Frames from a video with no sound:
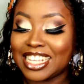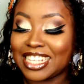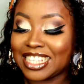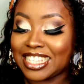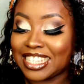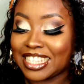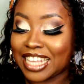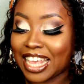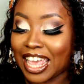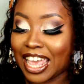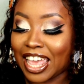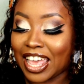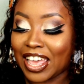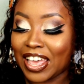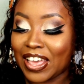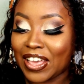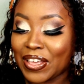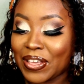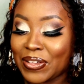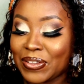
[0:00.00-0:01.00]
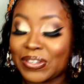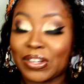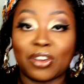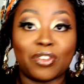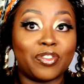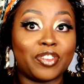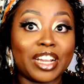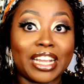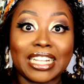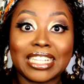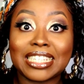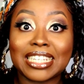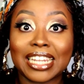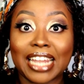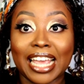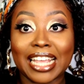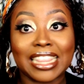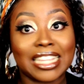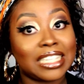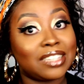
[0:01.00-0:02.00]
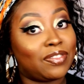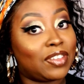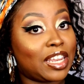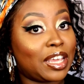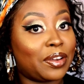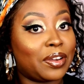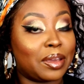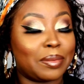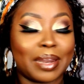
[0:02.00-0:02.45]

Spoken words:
So don't forget to like this video,